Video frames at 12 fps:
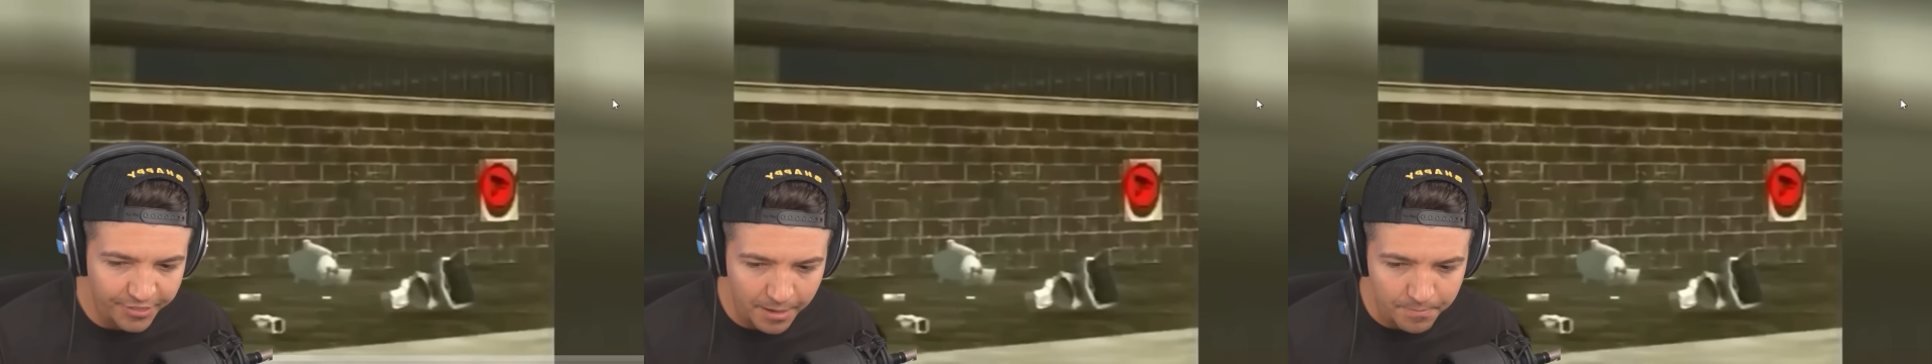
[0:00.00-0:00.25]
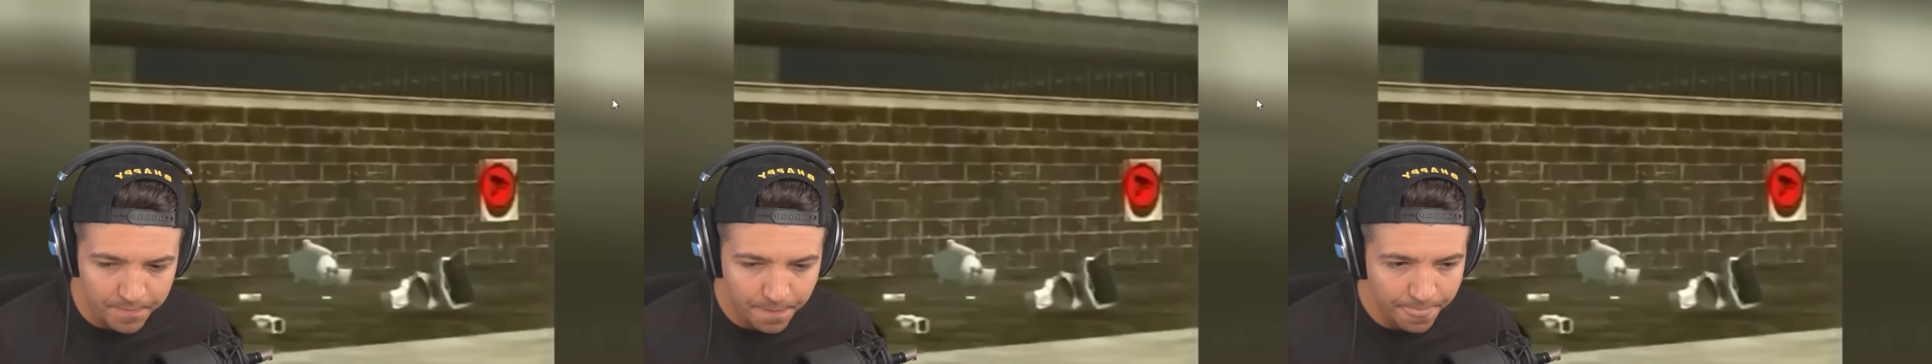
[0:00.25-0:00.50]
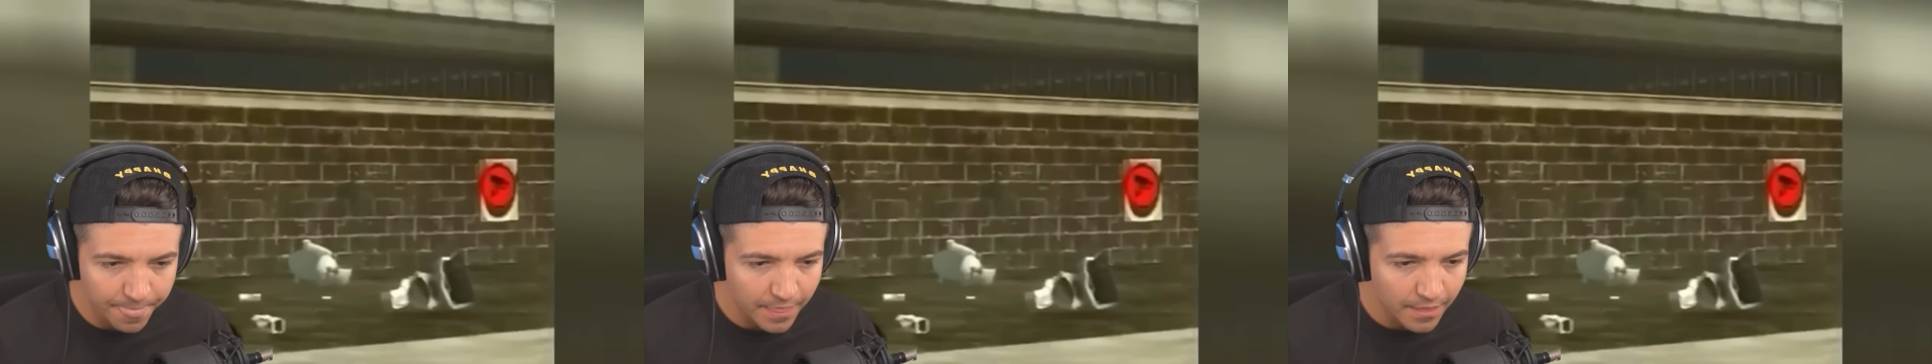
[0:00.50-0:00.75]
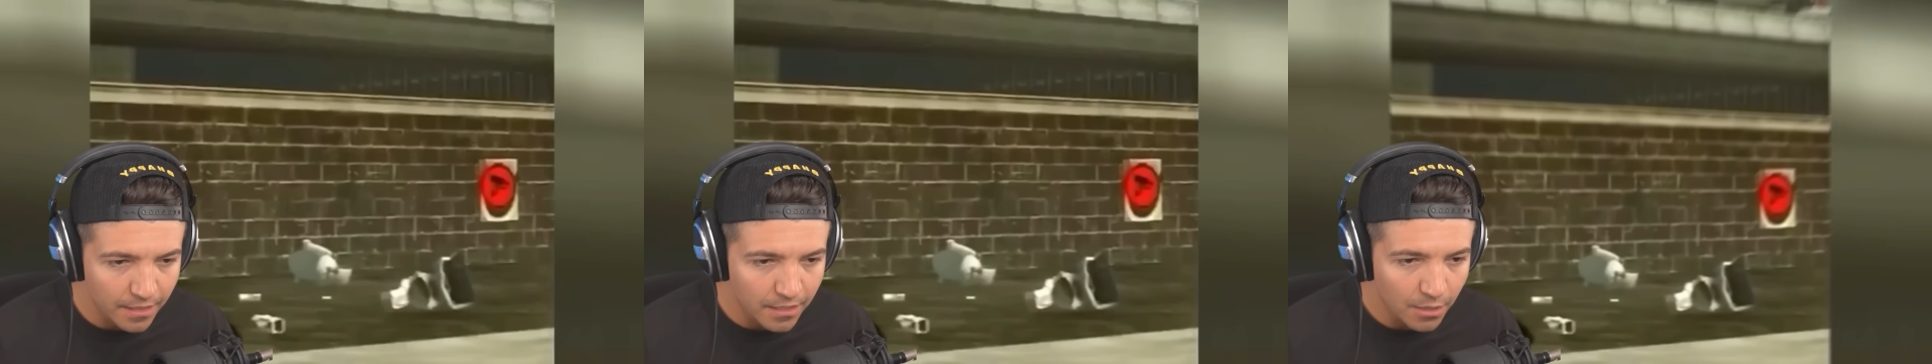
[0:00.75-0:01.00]
them.
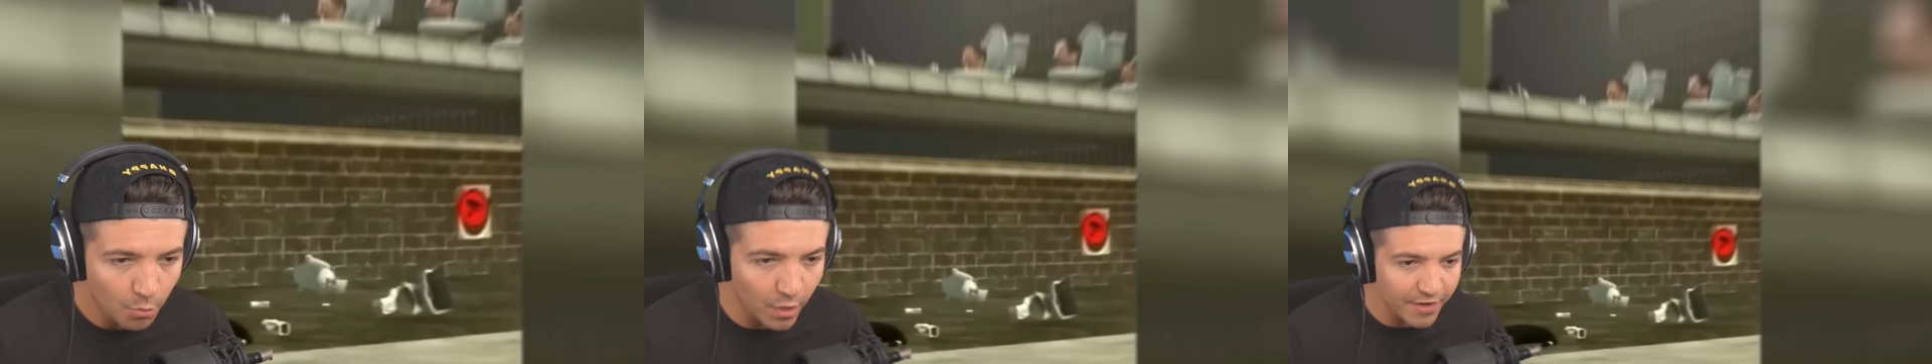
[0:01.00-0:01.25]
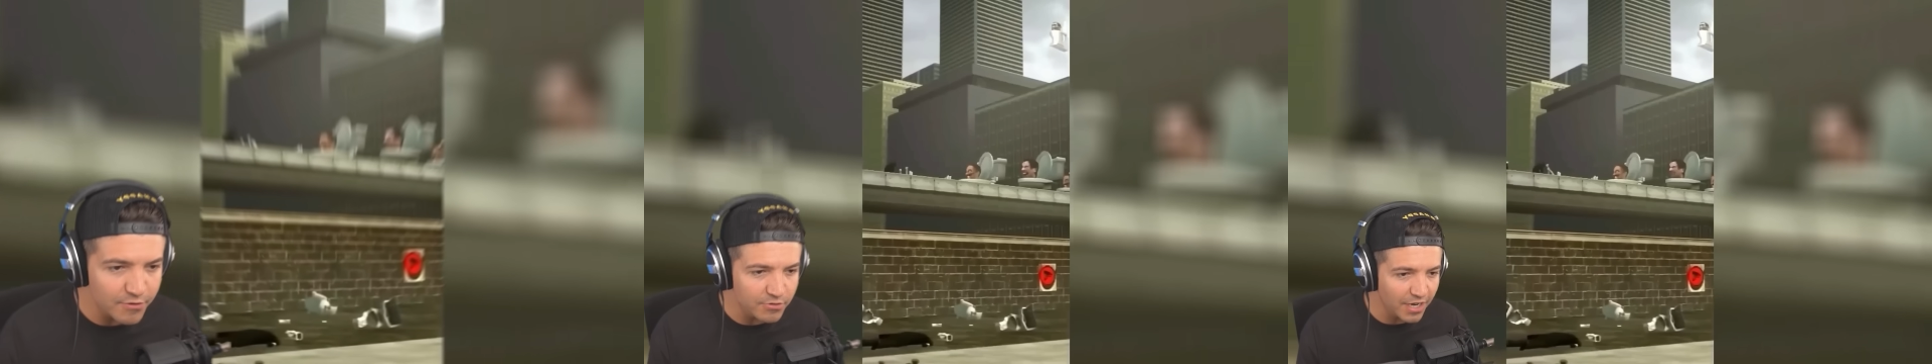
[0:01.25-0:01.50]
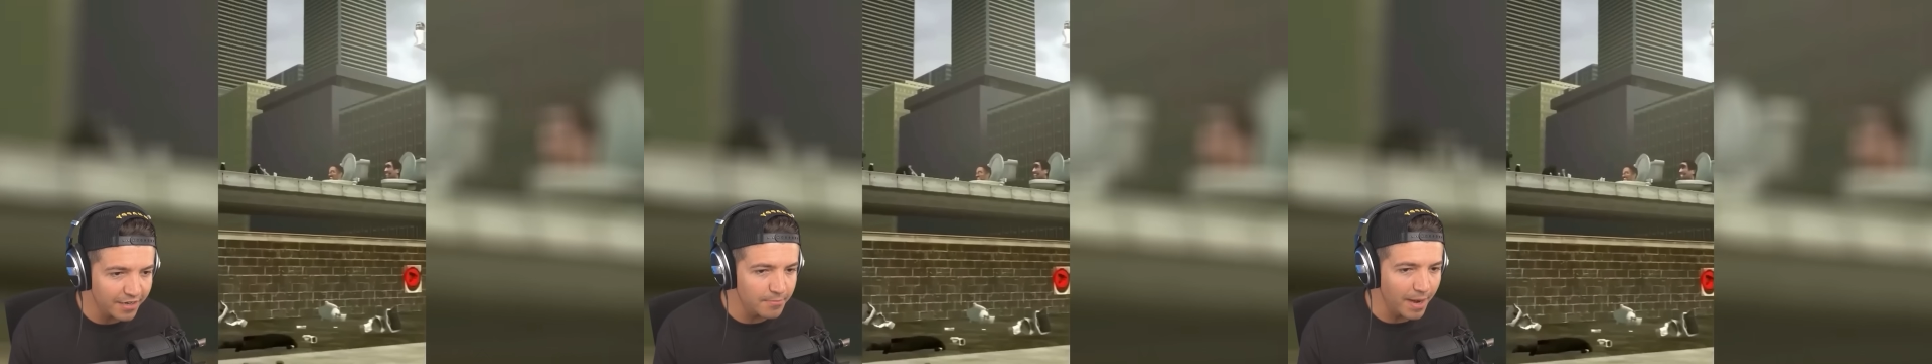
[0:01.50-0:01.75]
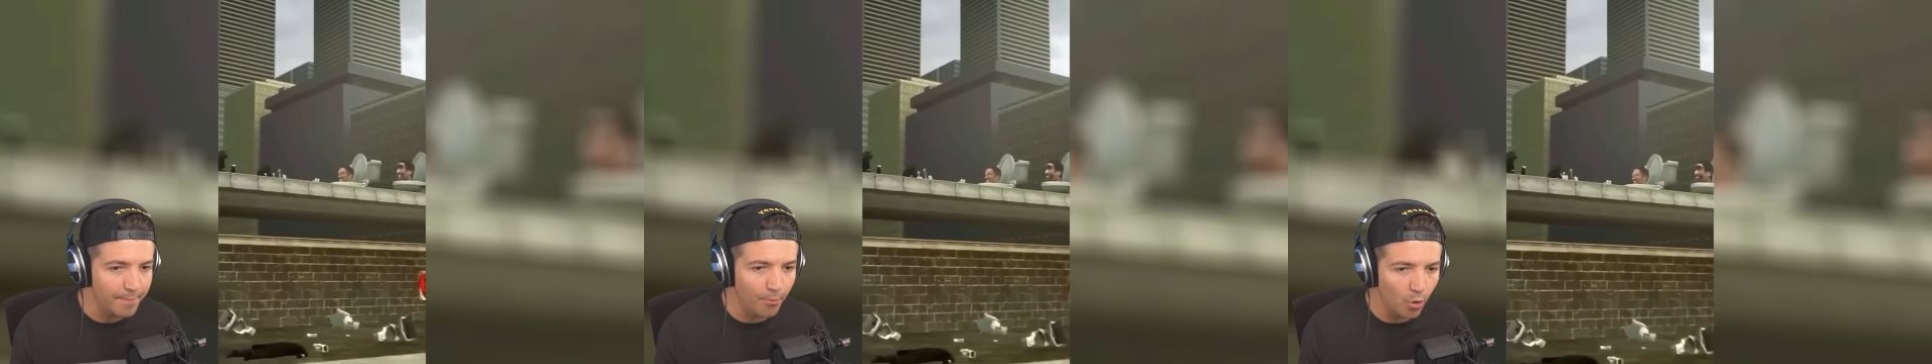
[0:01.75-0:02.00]
What have you done to
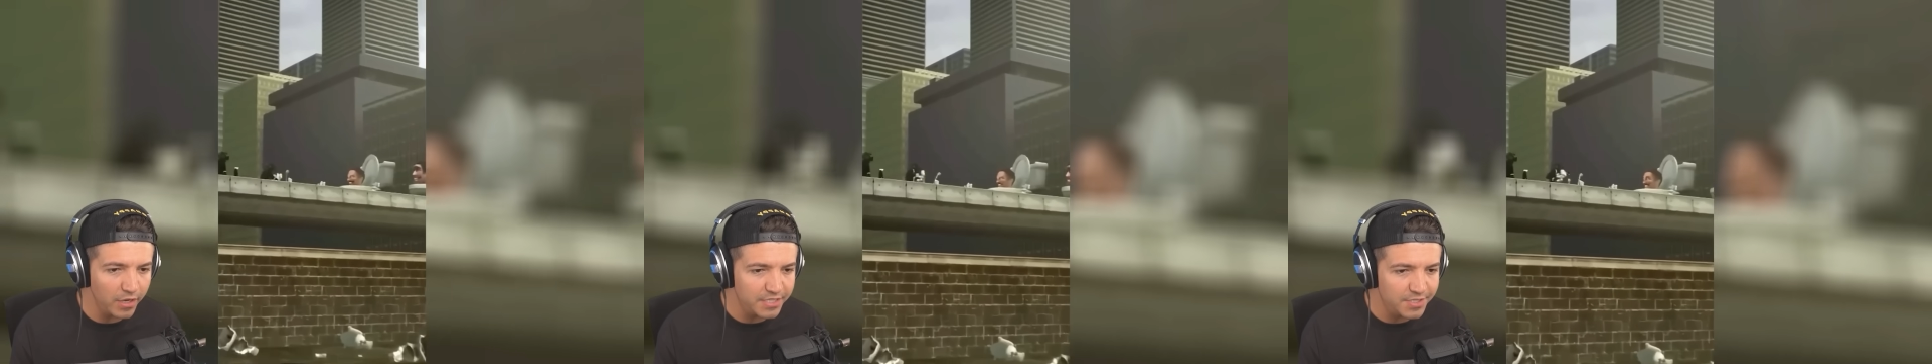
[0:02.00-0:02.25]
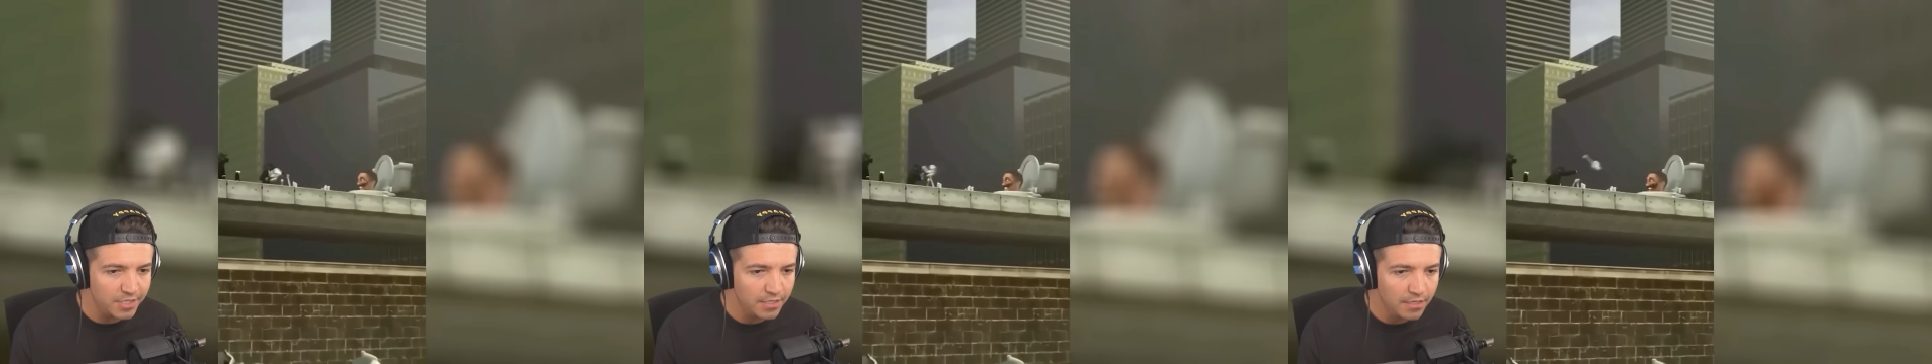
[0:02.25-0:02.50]
my boys?